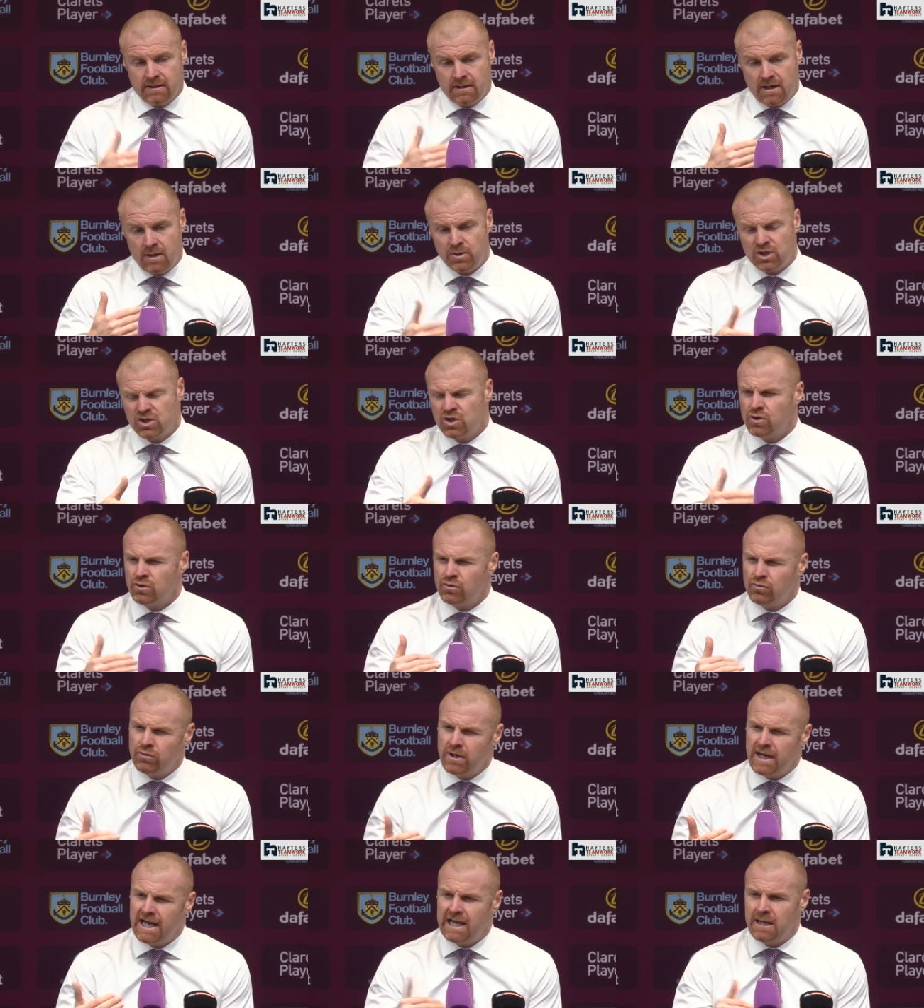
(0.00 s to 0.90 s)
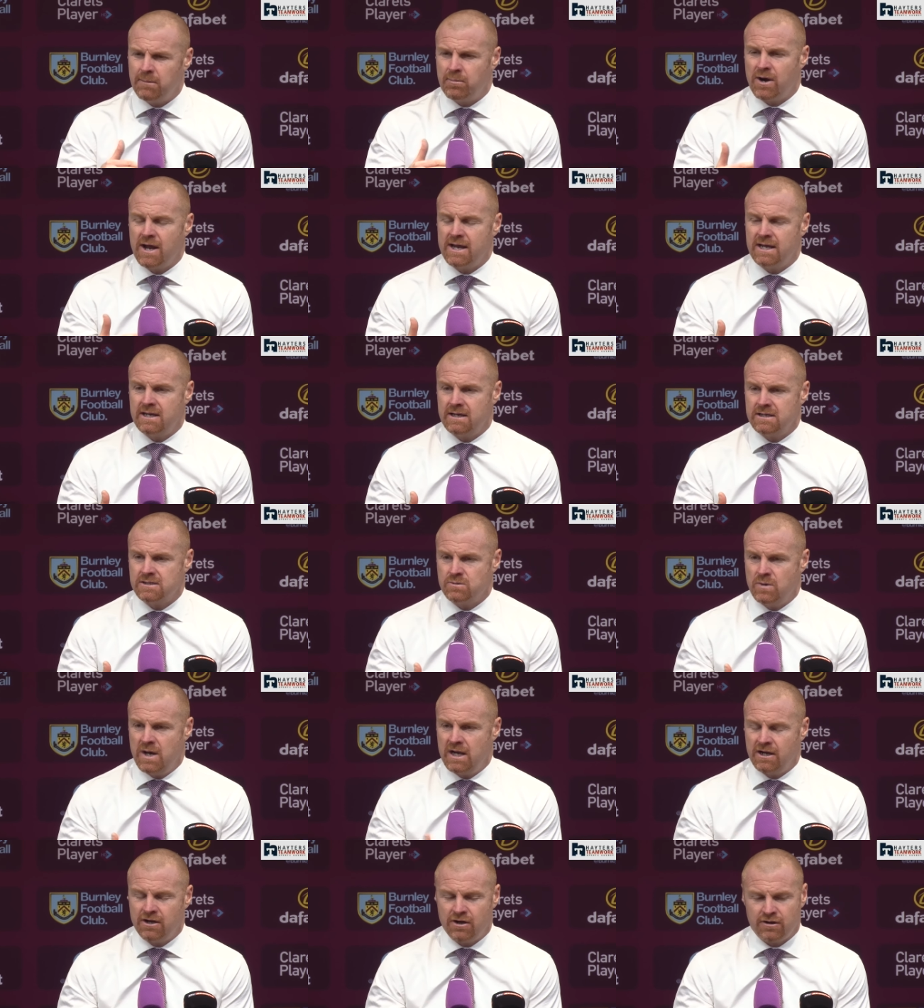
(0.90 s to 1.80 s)
And we couldn't really break it as
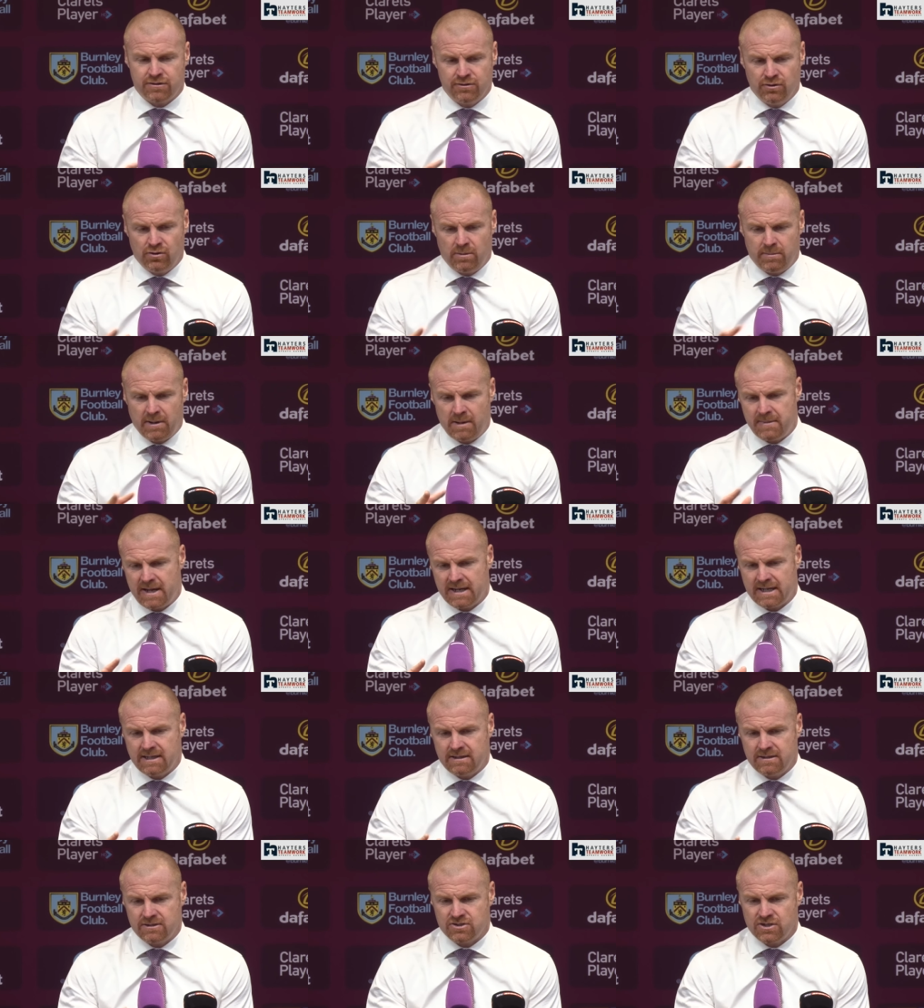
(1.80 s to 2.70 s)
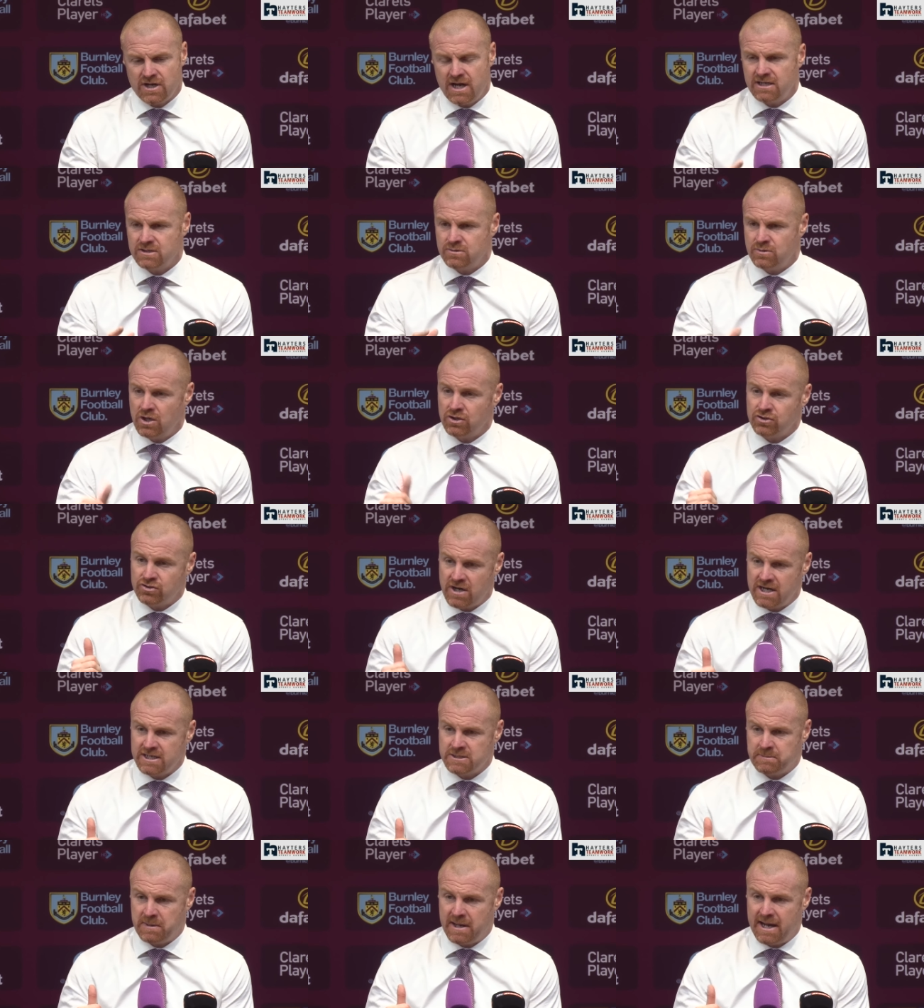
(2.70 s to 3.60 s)
well. And I thought by making the change with
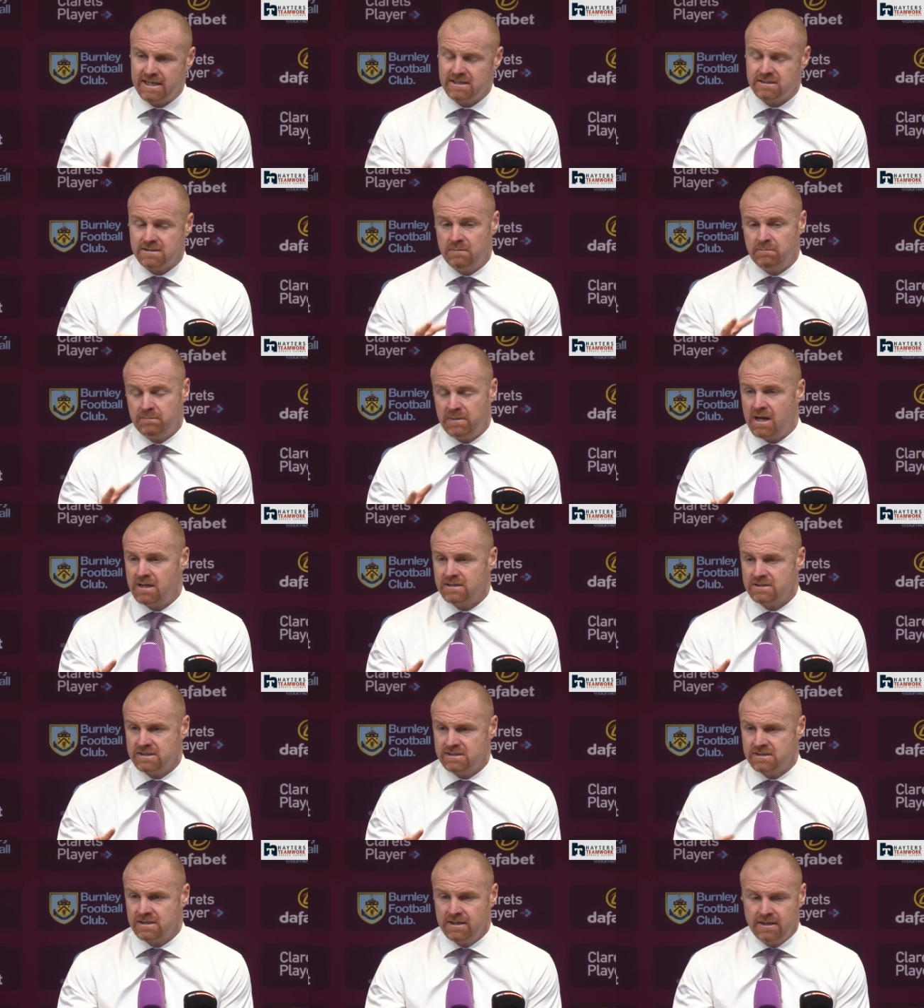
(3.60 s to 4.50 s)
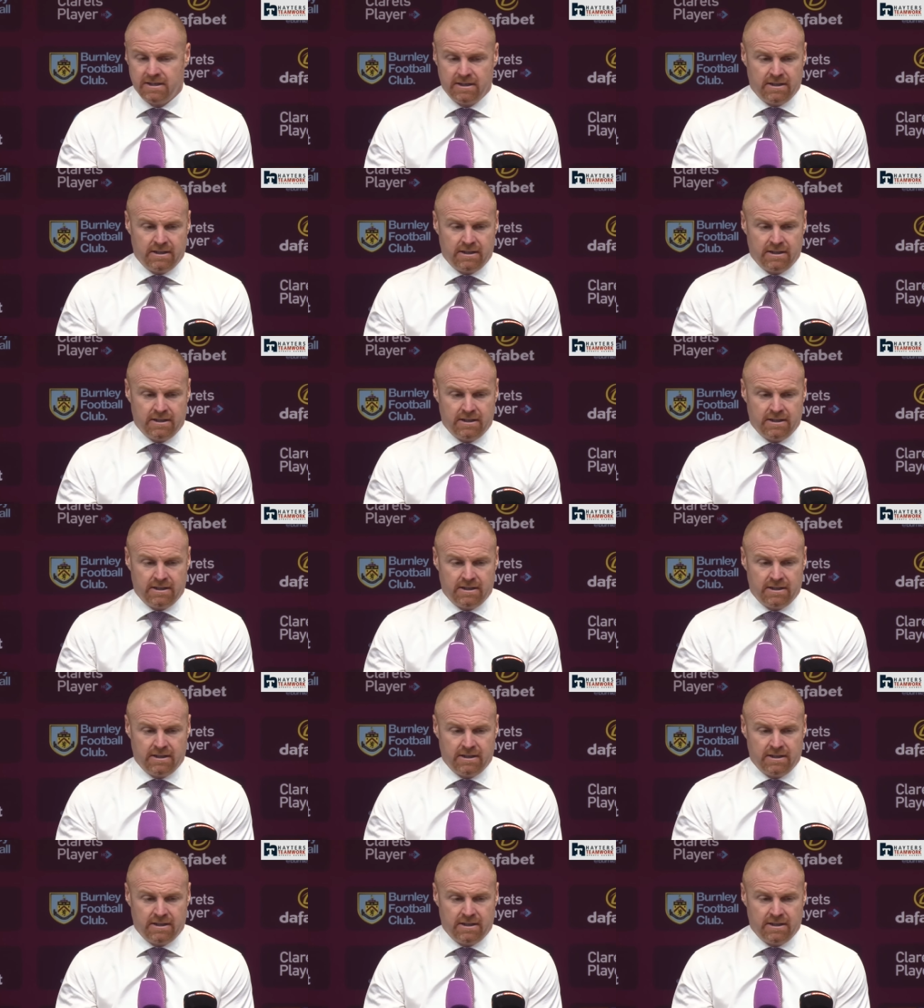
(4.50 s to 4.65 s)
Andre's pace and Barnes'